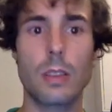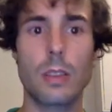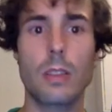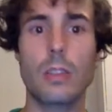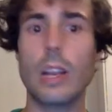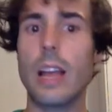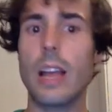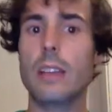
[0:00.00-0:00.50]

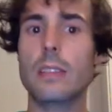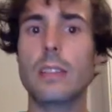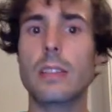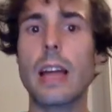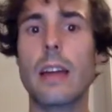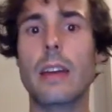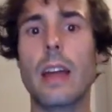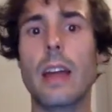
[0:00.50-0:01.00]
the less
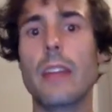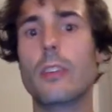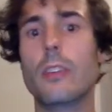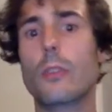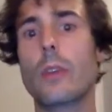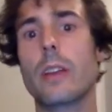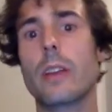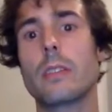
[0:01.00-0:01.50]
than and the
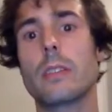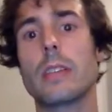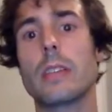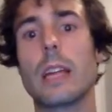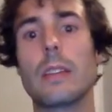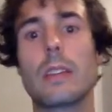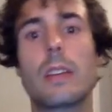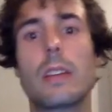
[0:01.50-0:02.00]
greater
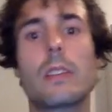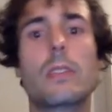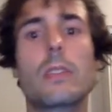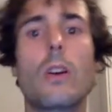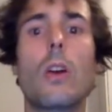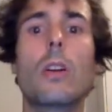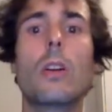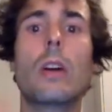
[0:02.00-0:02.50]
than. It's
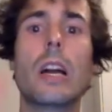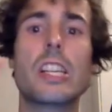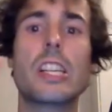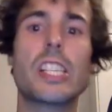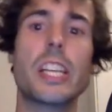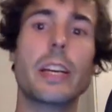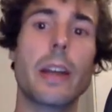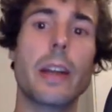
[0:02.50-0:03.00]
called a
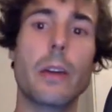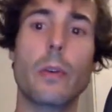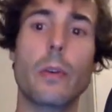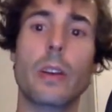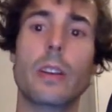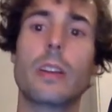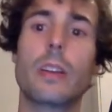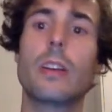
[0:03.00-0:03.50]

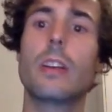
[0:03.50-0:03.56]
generic.